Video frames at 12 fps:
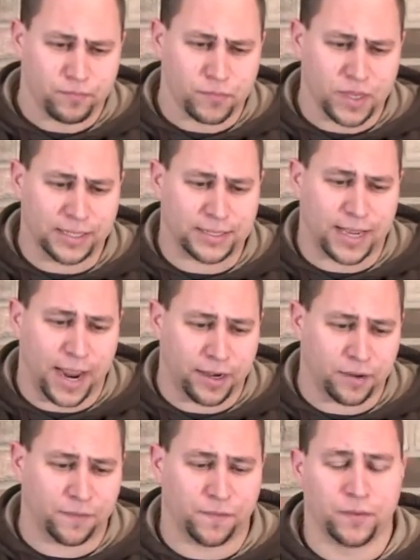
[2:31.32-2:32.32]
It's kind
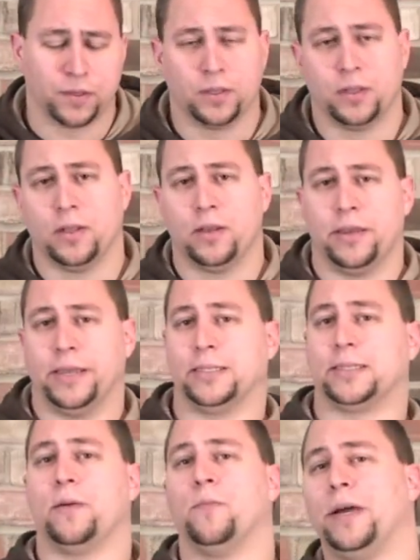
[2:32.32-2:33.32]
of, in
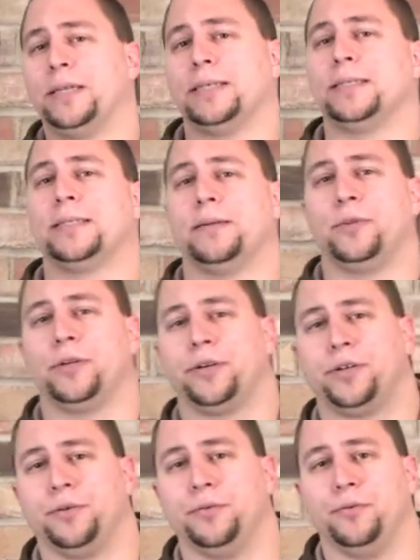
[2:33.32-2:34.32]
some ways, it's similar
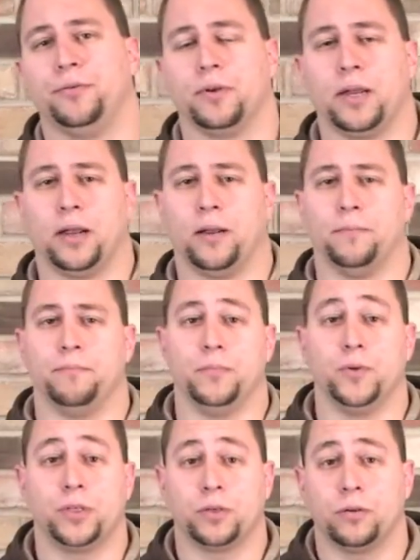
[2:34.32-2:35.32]
to
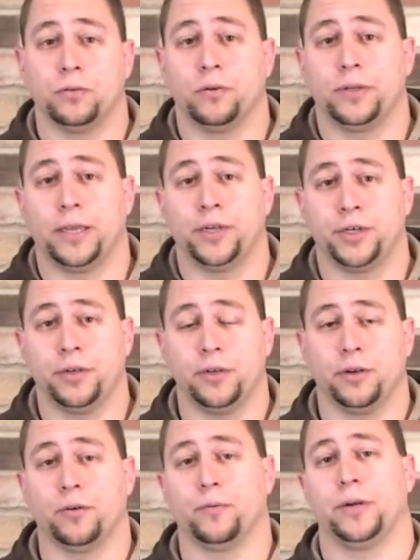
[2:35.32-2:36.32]
musical notation,
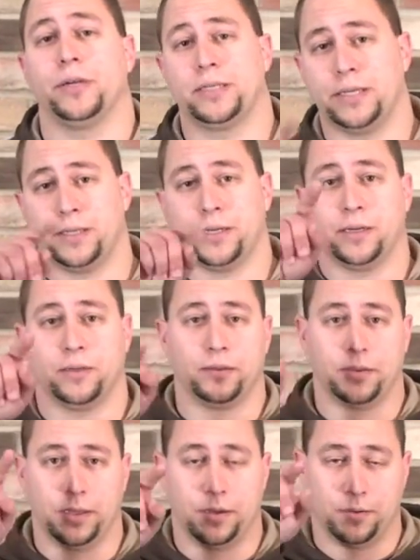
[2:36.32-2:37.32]
where you see
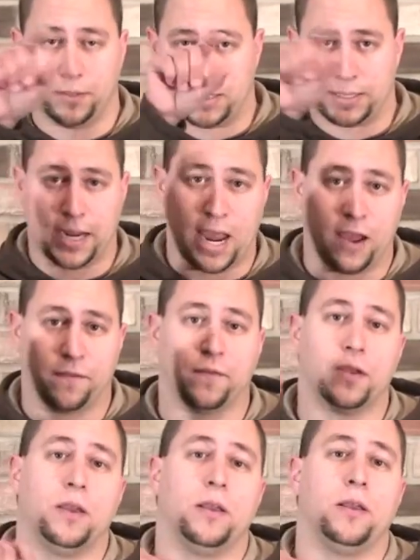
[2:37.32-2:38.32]
the
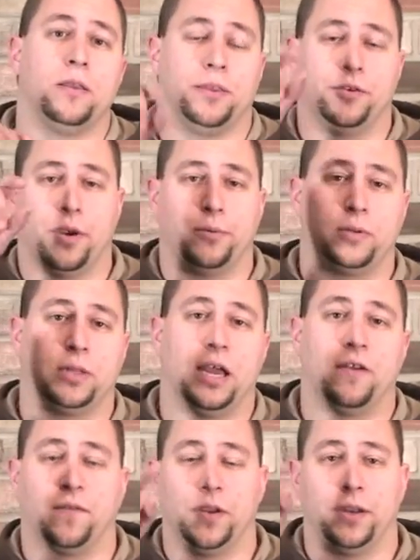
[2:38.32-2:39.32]
staff, the treble
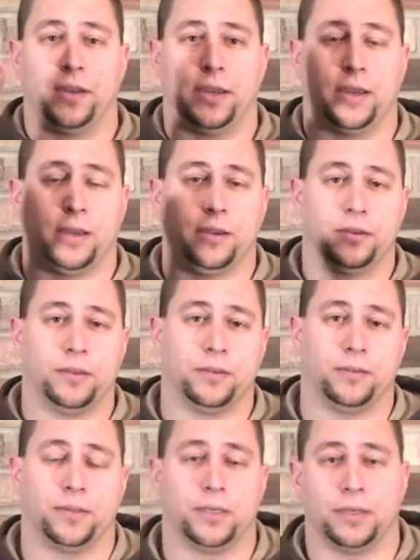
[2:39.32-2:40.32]
clef, and
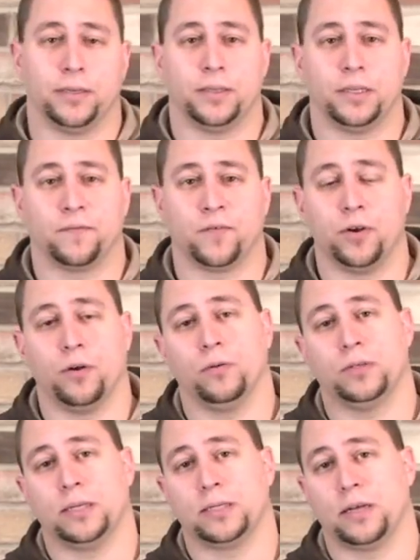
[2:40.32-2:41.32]
the different
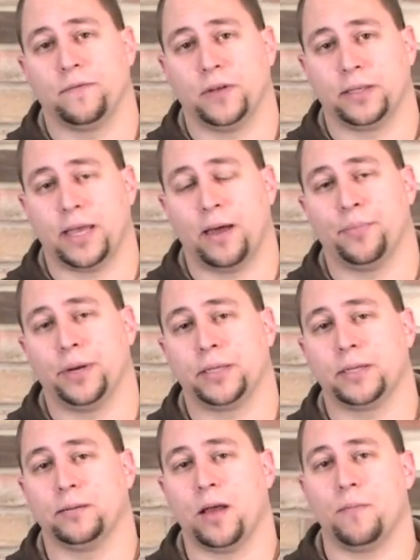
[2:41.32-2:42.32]
notes and stuff like that. But
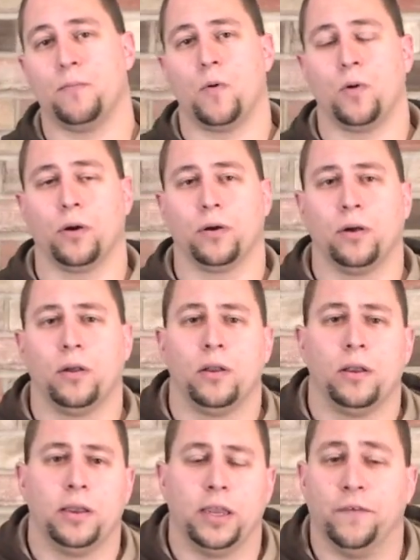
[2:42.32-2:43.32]
it's a lot more
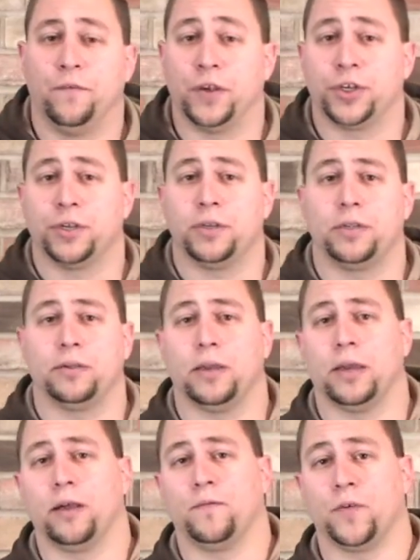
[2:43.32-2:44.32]
efficient
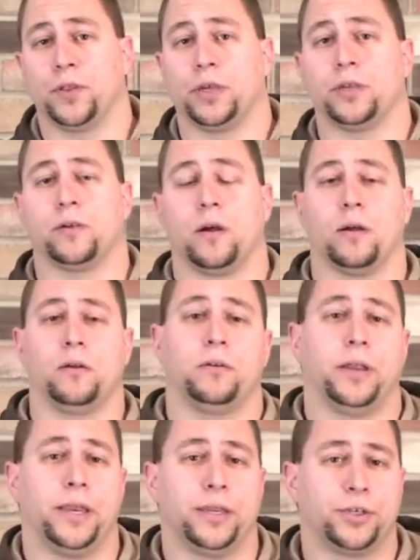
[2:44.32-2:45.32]
for the guitar, and